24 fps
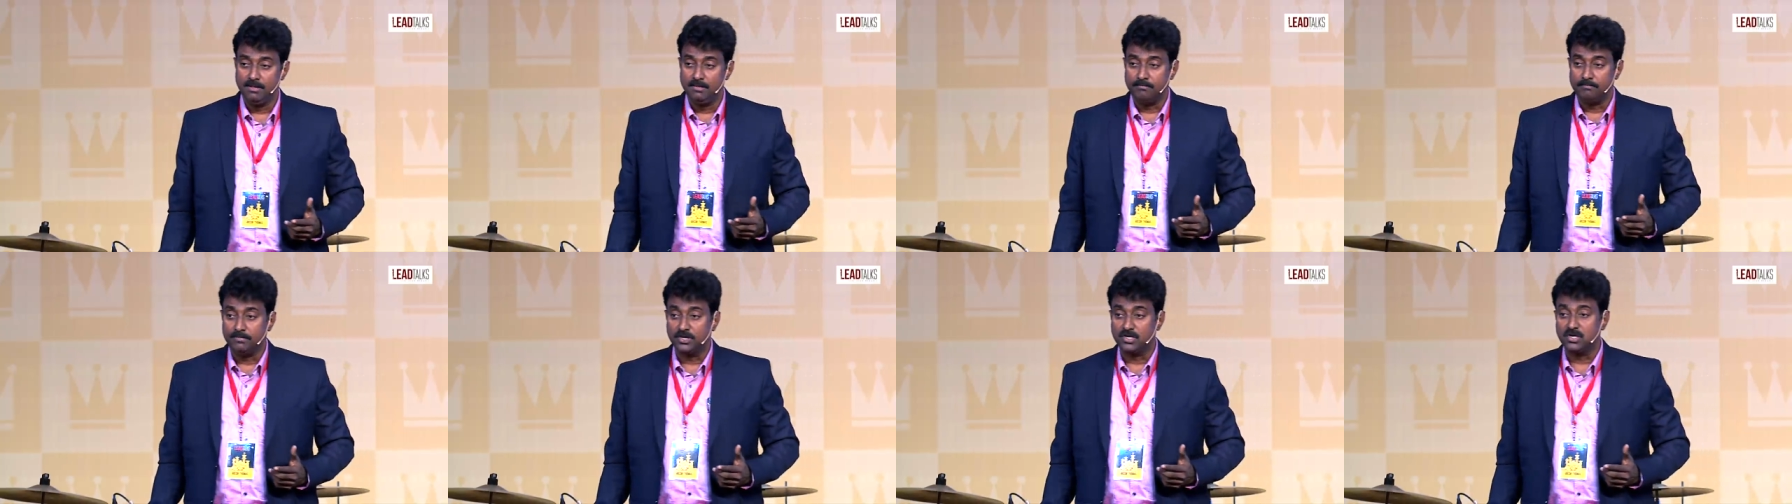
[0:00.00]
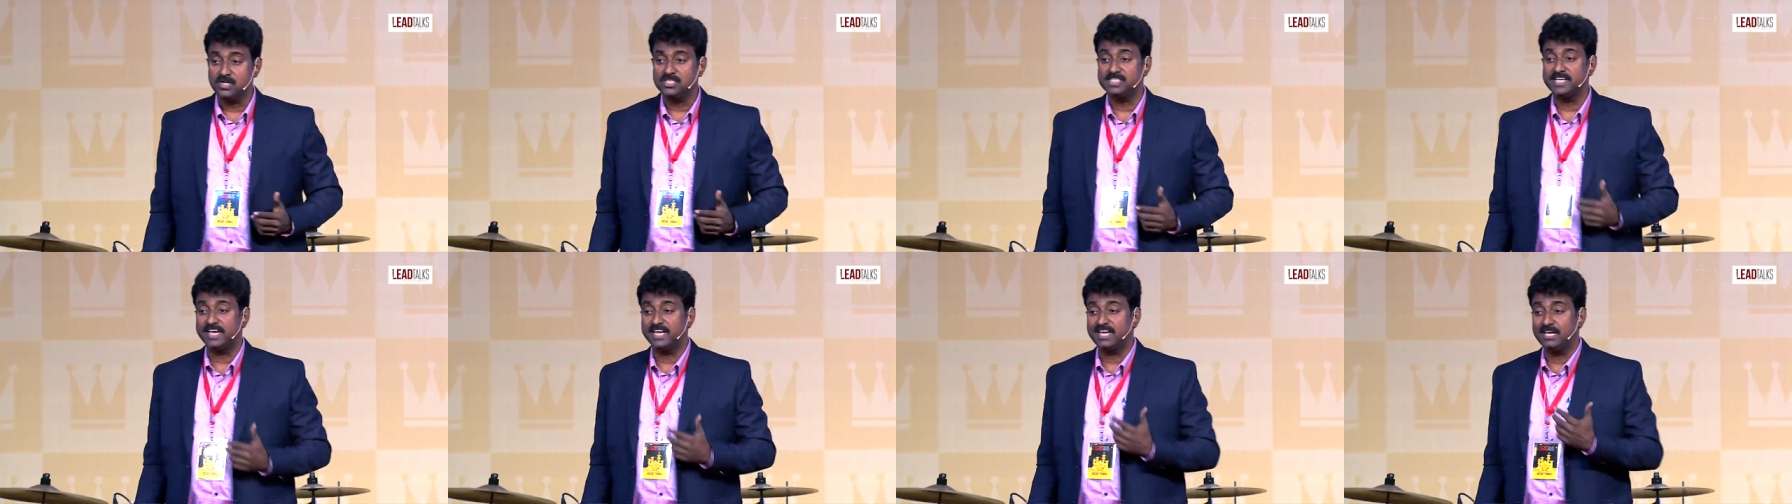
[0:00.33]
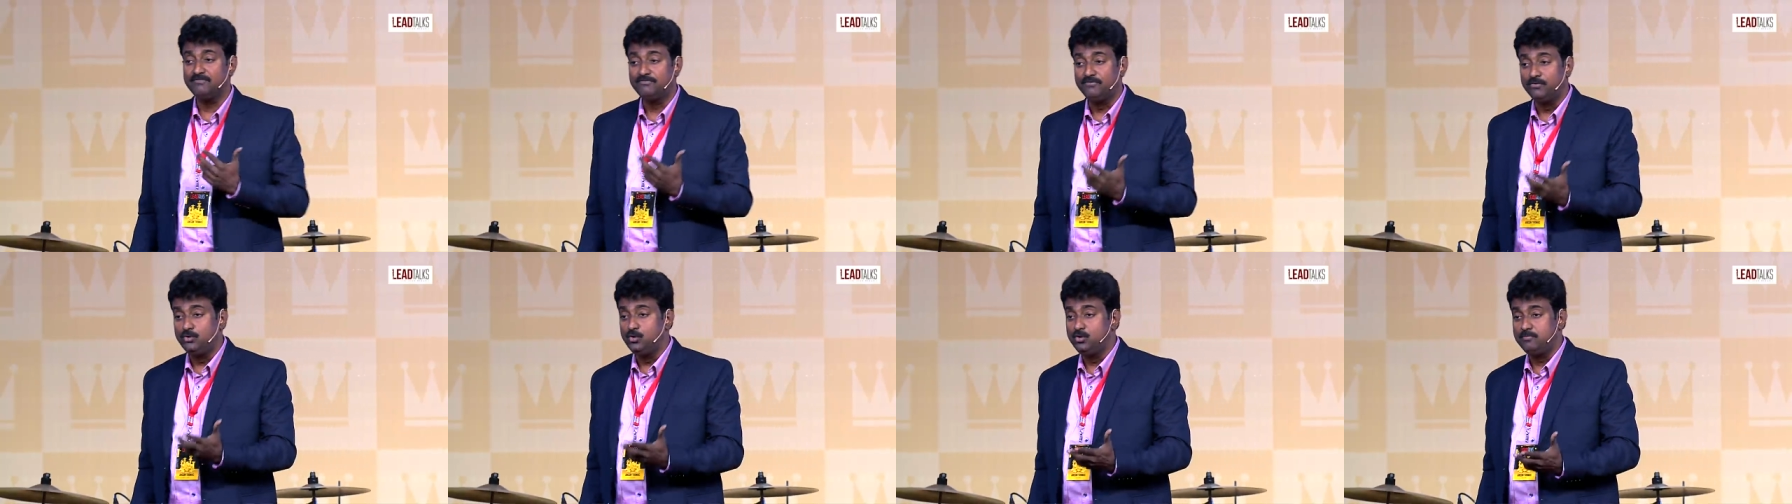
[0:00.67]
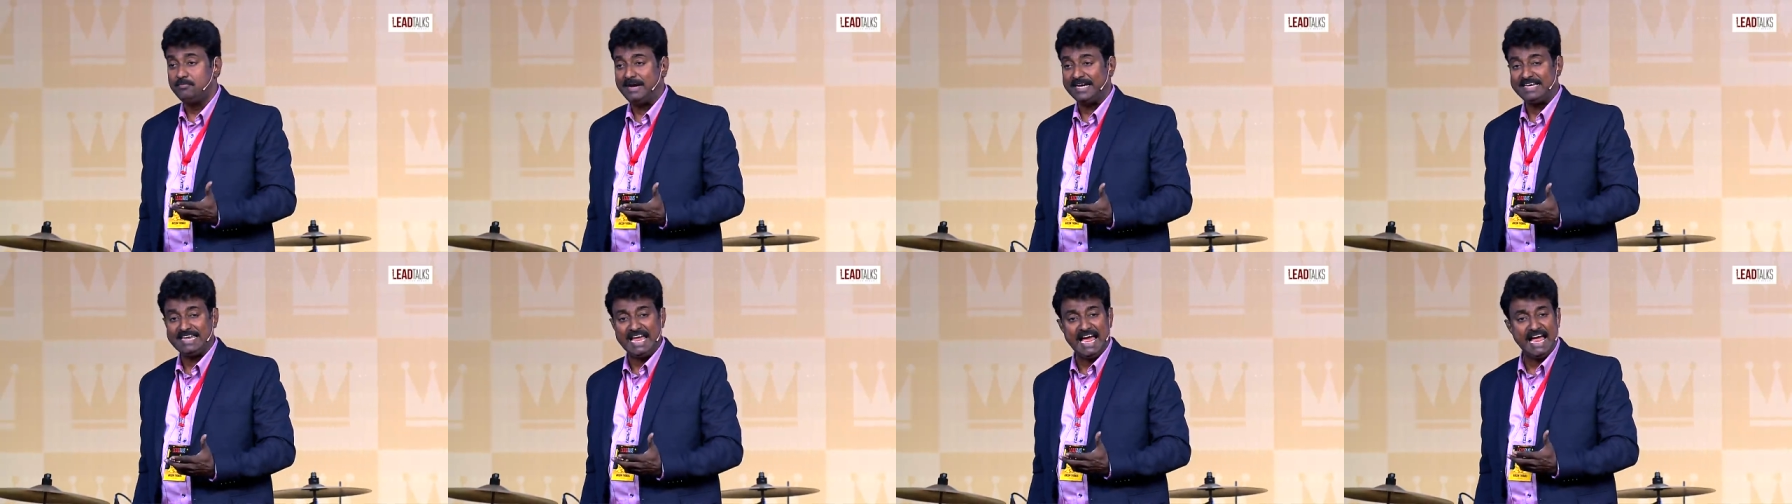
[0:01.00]
Because I can fool
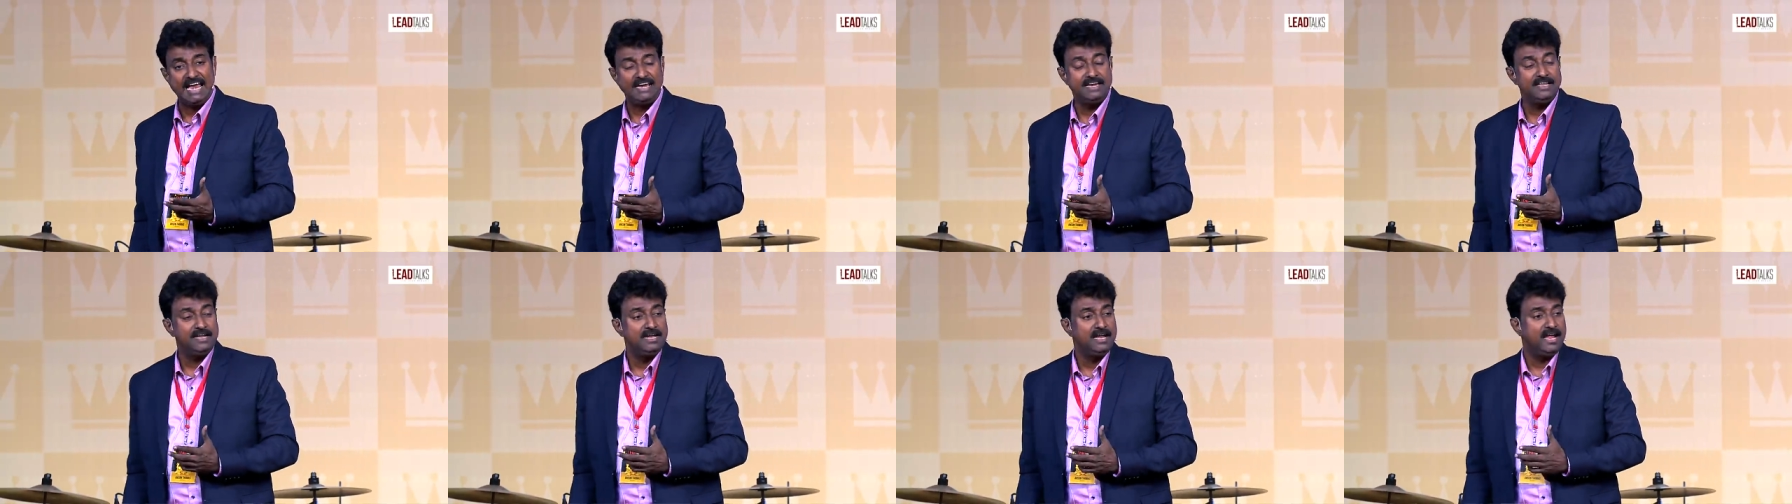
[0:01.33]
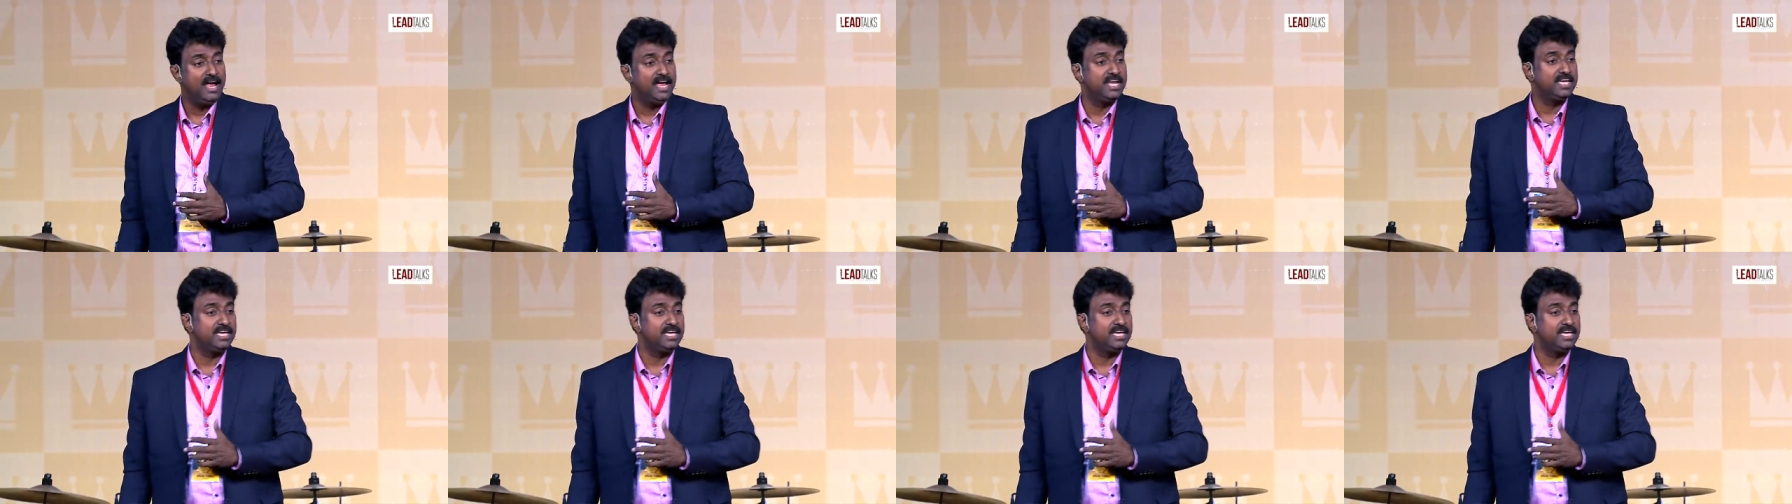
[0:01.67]
my dad, I